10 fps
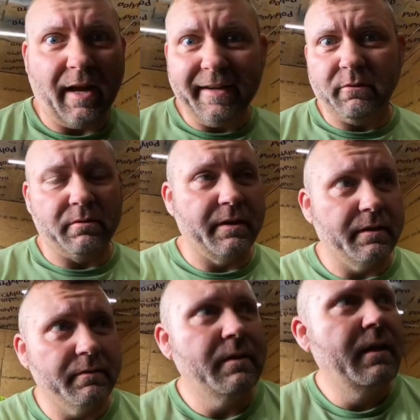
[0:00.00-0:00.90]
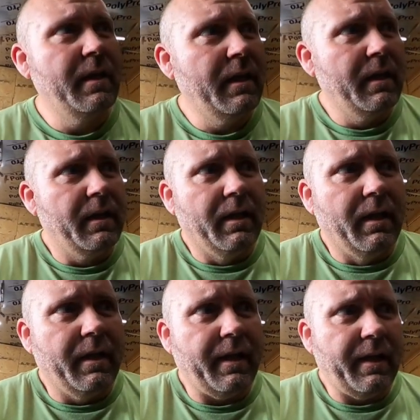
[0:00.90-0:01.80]
I don't know.
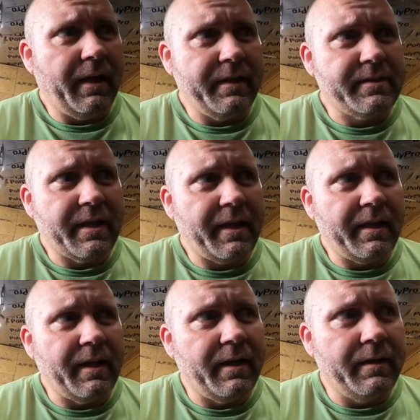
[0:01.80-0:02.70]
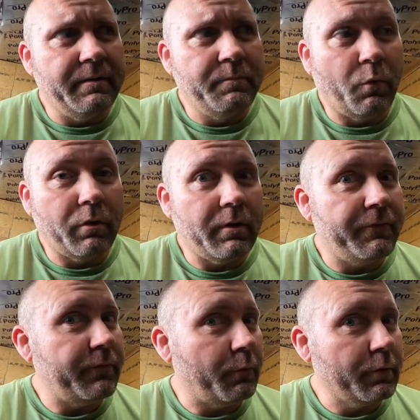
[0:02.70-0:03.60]
It's a more
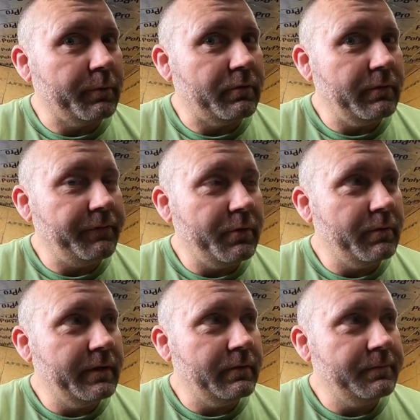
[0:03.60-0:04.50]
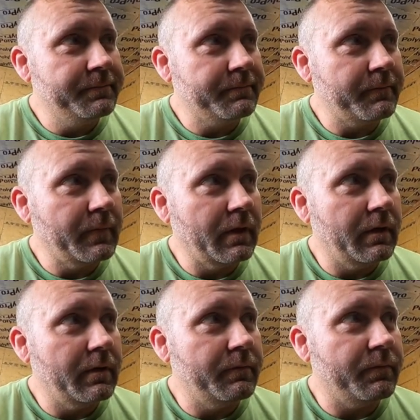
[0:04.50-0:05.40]
affordable, if you will,
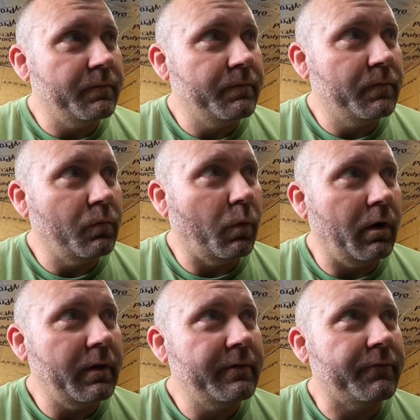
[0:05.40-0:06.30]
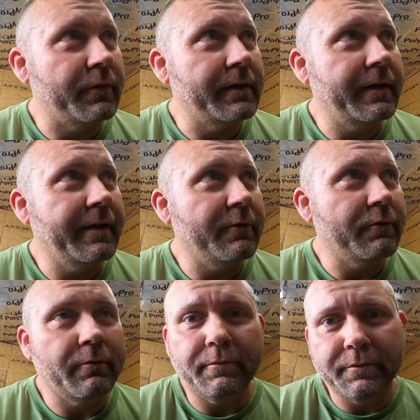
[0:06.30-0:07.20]
wallet friendly
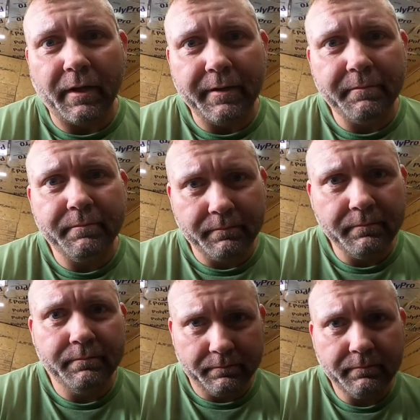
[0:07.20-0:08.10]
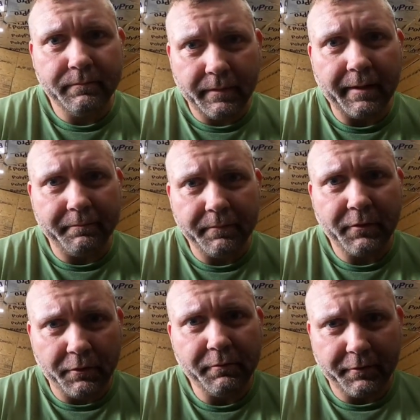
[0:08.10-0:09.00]
or type. Yep,
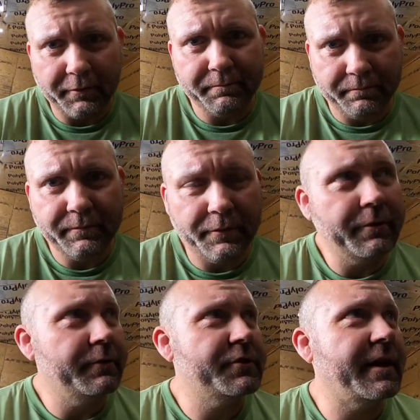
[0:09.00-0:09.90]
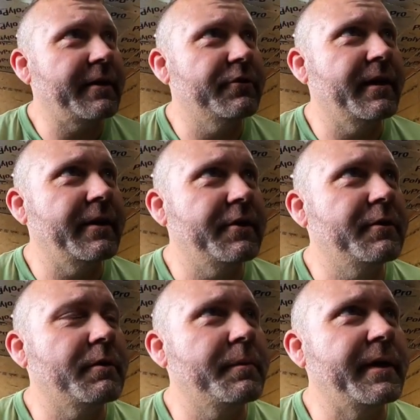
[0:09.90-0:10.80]
you're shaking your head. You
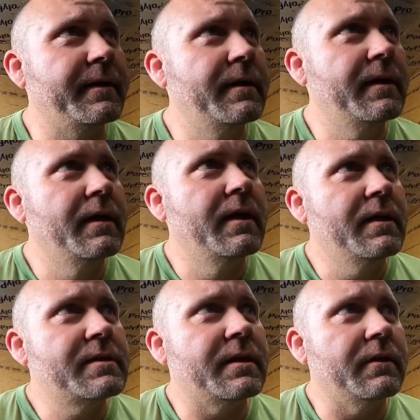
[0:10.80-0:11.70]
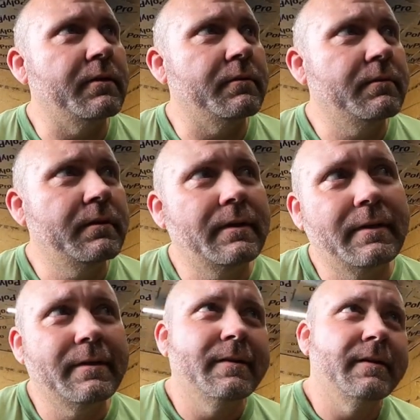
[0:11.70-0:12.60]
know what I mean. So
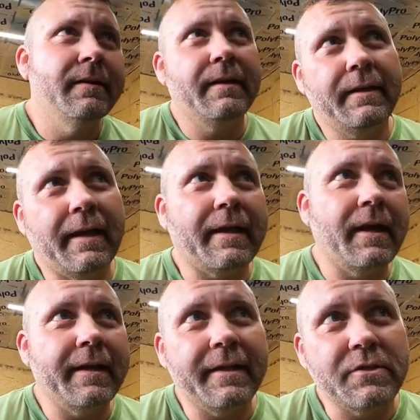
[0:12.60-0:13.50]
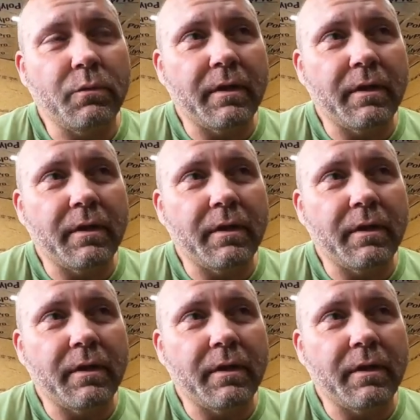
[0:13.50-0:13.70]
it kind of is